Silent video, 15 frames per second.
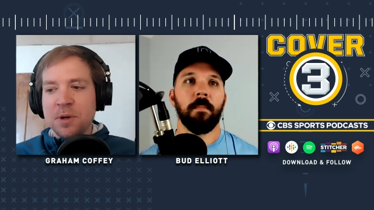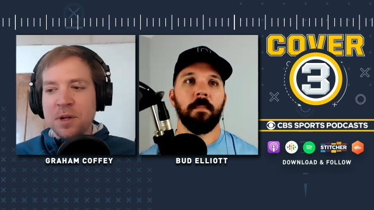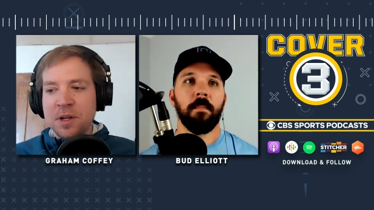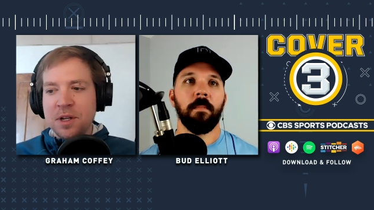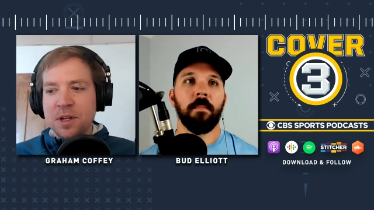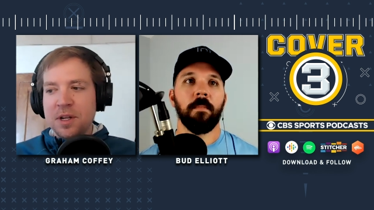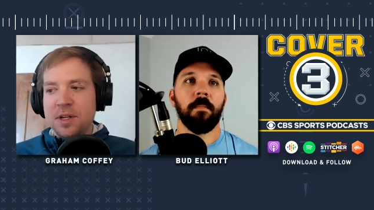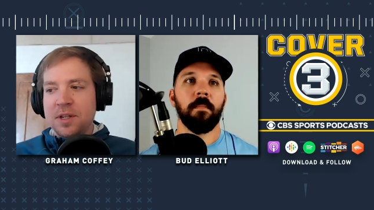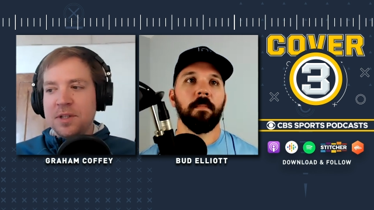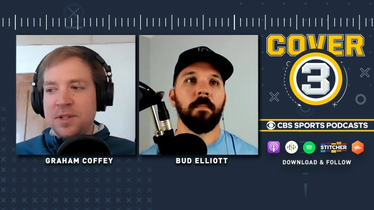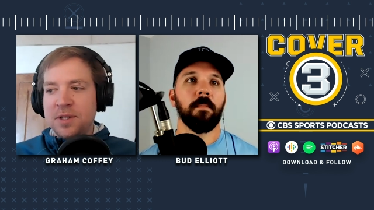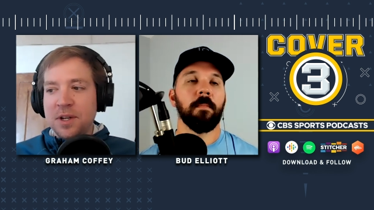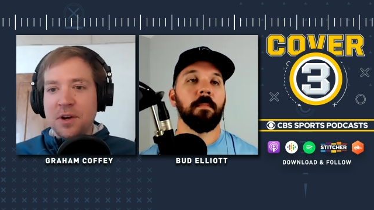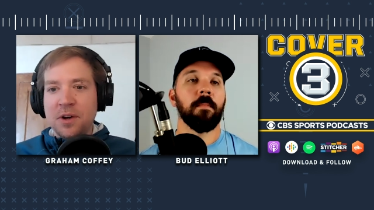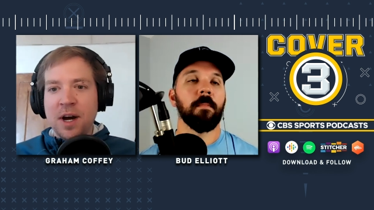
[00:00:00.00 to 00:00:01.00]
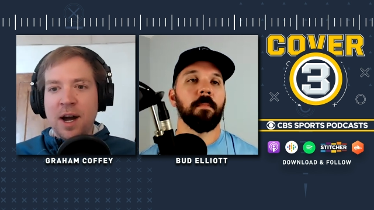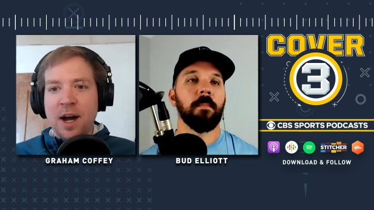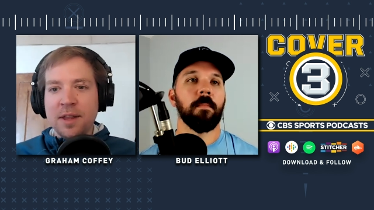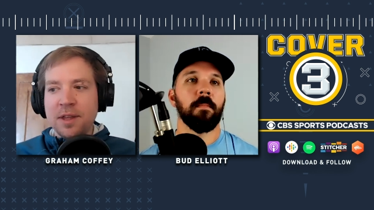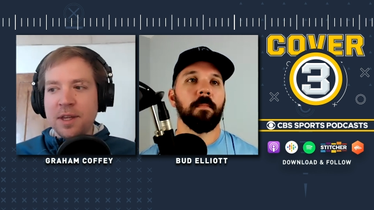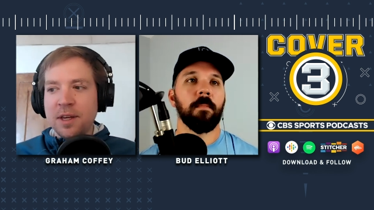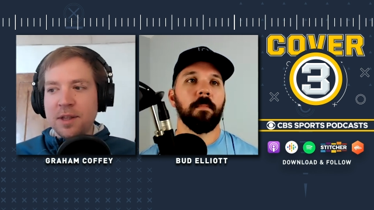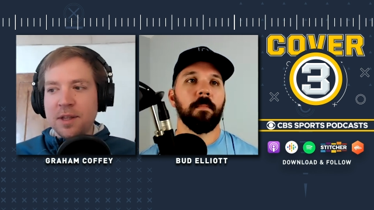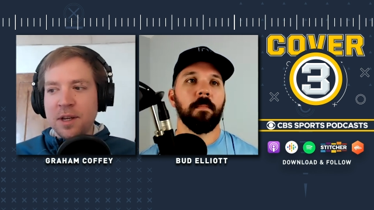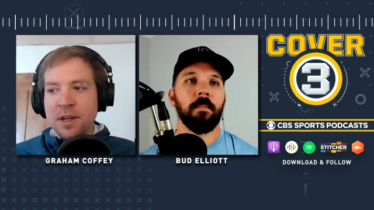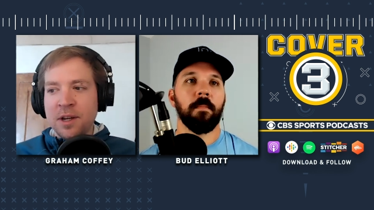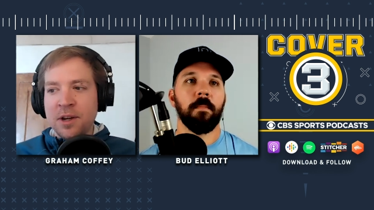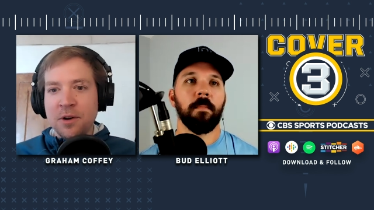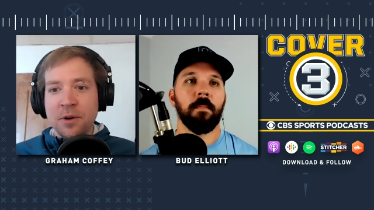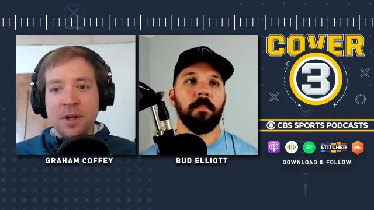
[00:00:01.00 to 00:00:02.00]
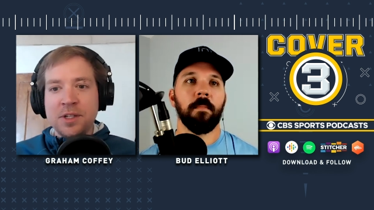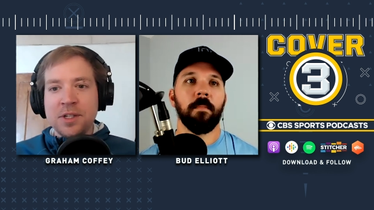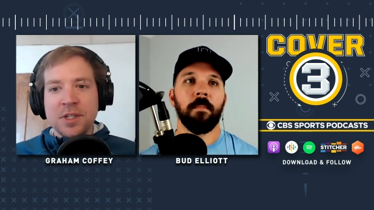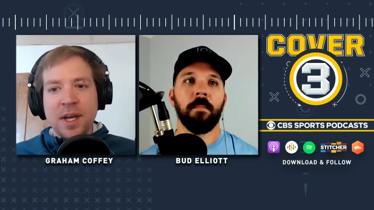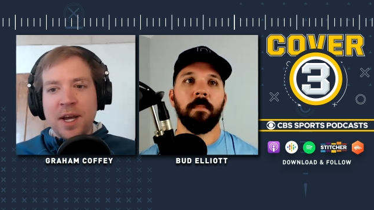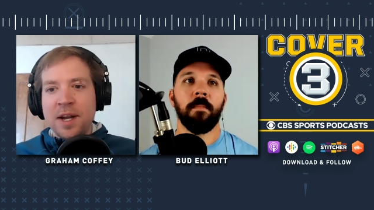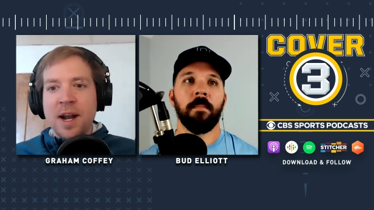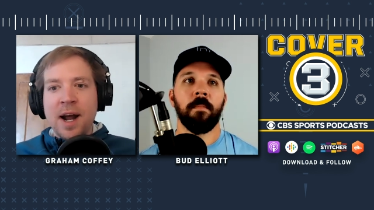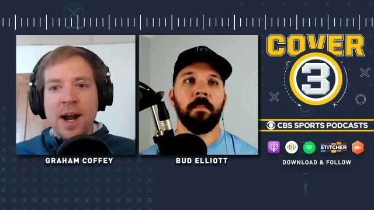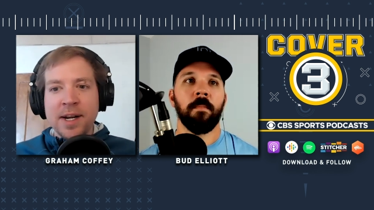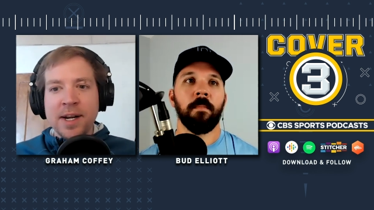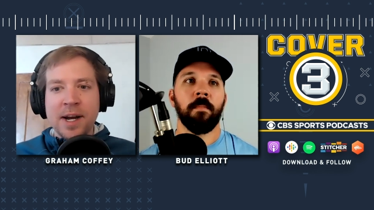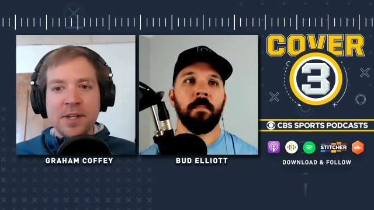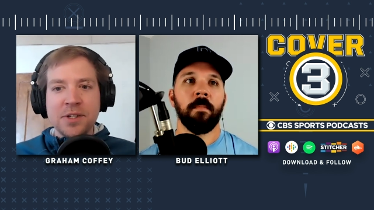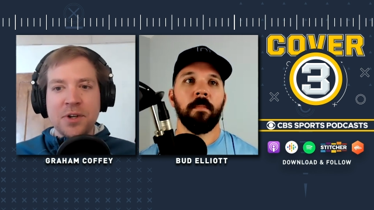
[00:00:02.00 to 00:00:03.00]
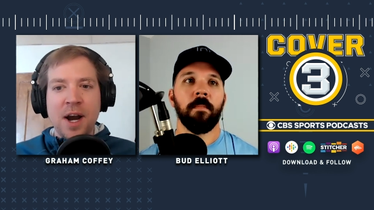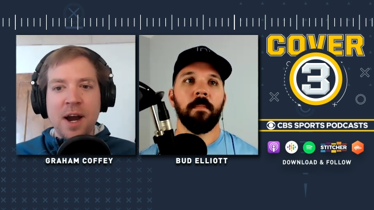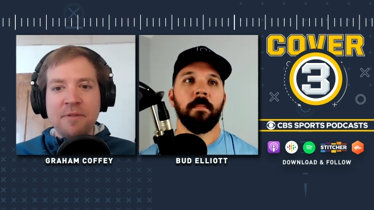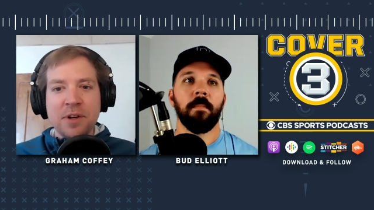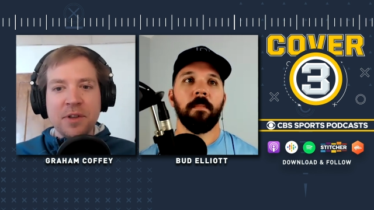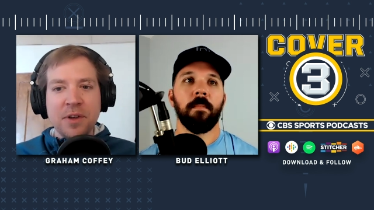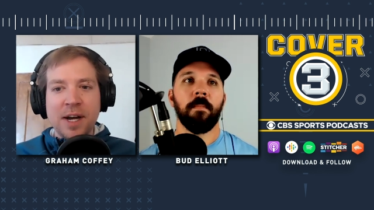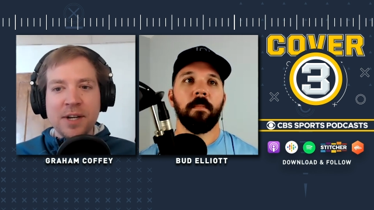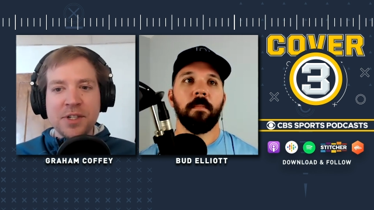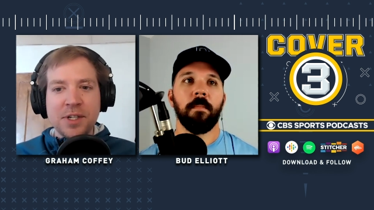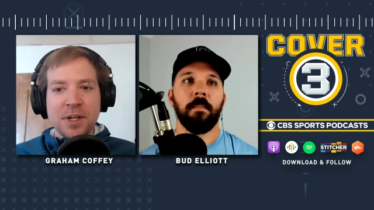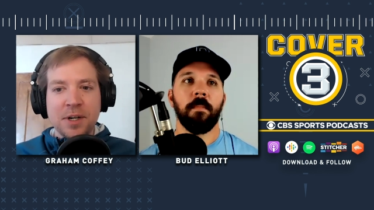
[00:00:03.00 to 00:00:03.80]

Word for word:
Speaker 1: but still, I think that you know he just had nine guys drafted last year.